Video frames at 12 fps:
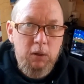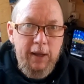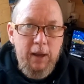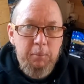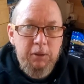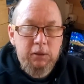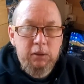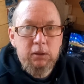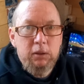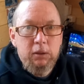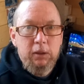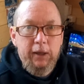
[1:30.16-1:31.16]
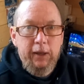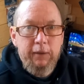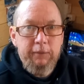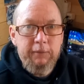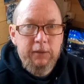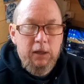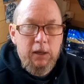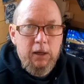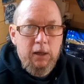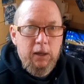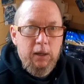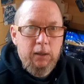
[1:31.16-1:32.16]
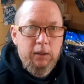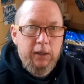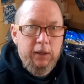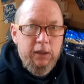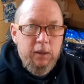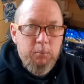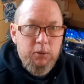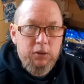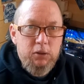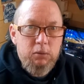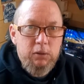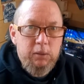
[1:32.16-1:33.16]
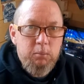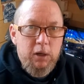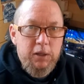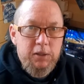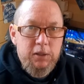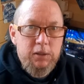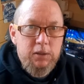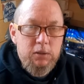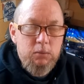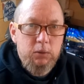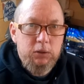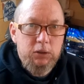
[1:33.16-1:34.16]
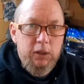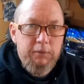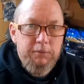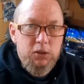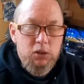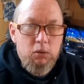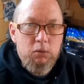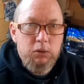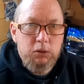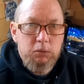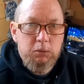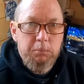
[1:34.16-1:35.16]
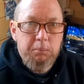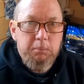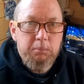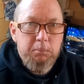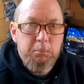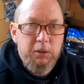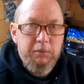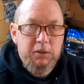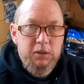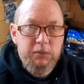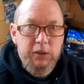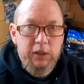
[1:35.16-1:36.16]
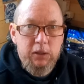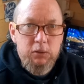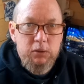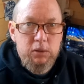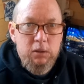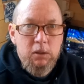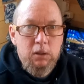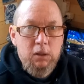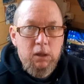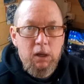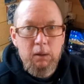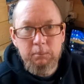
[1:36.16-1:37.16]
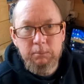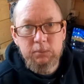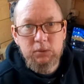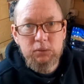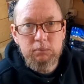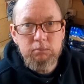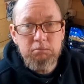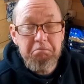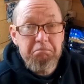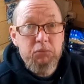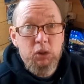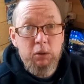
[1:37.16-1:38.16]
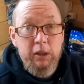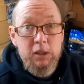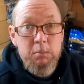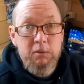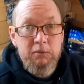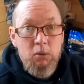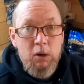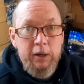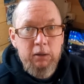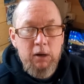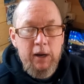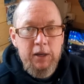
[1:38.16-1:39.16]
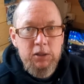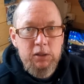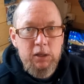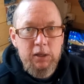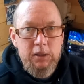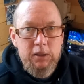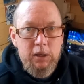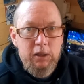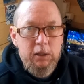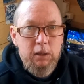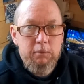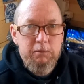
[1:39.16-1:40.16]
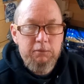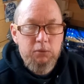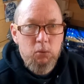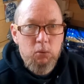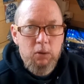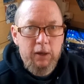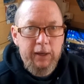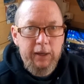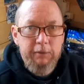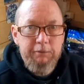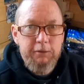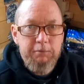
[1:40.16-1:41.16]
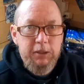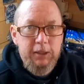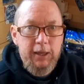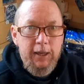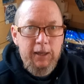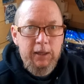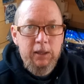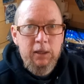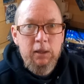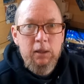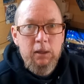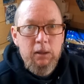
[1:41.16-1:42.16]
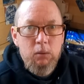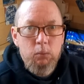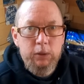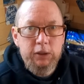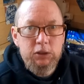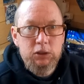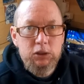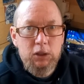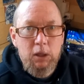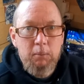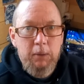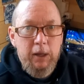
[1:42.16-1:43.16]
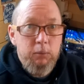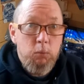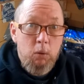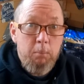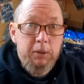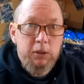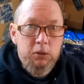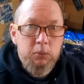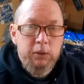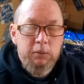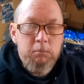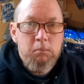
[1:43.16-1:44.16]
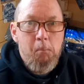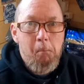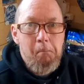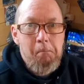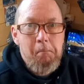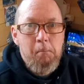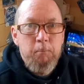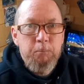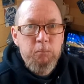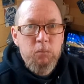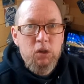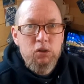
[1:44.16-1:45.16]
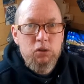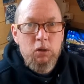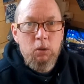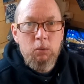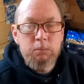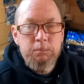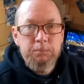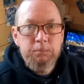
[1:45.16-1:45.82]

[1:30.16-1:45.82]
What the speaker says: what happened, and ended up with 2 knee braces, which I've shown you in previous videos. 2 days before I crashed, I signed up for a 50K, which I won't be doing. So,